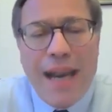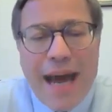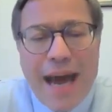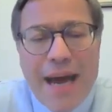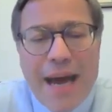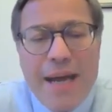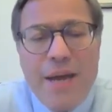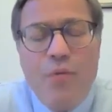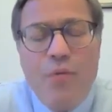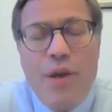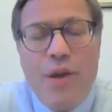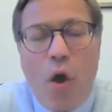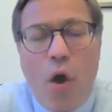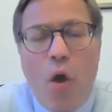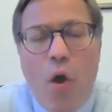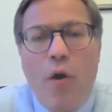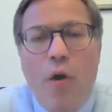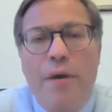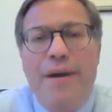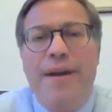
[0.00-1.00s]
align with
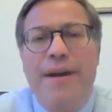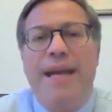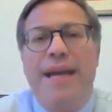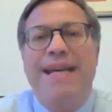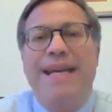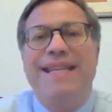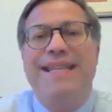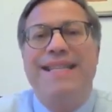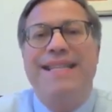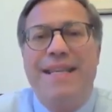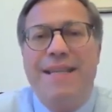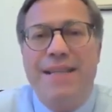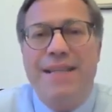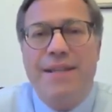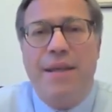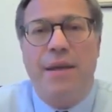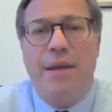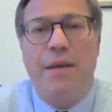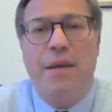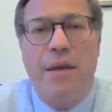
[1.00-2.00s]
already
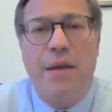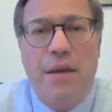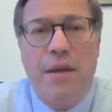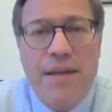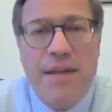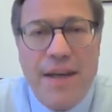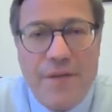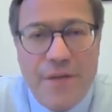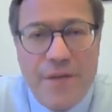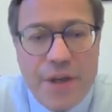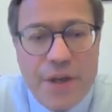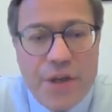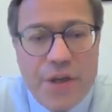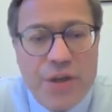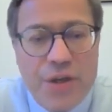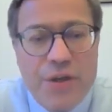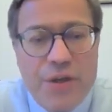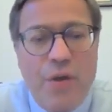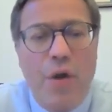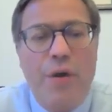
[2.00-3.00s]
existing
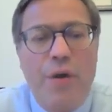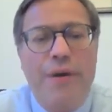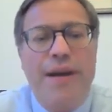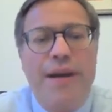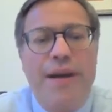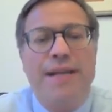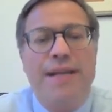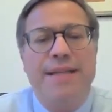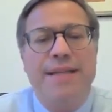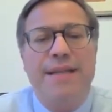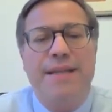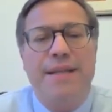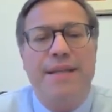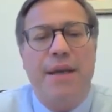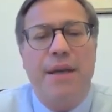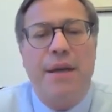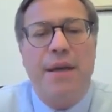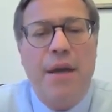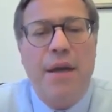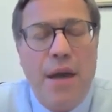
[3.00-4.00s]
definitions, already
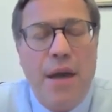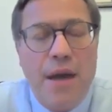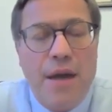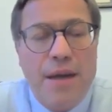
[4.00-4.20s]
existing